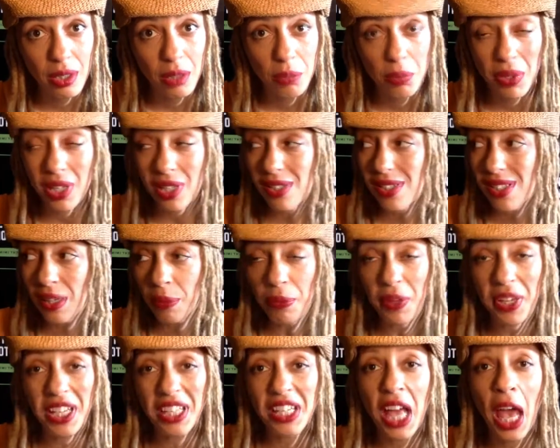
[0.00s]
Because
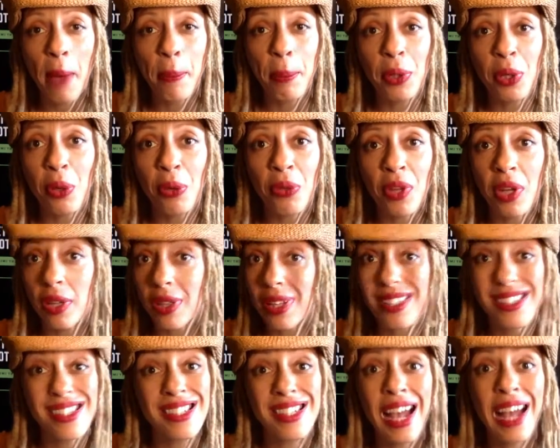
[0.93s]
something can happen on there
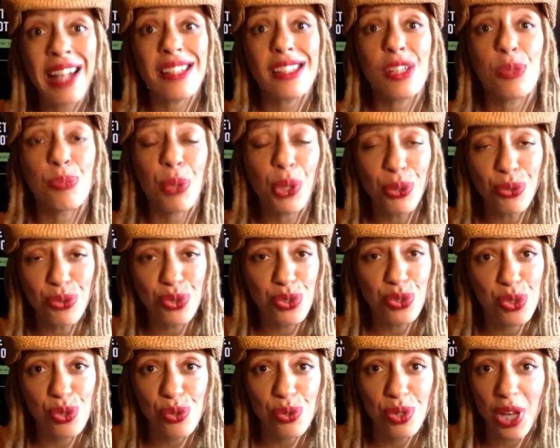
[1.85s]
that's not supposed to.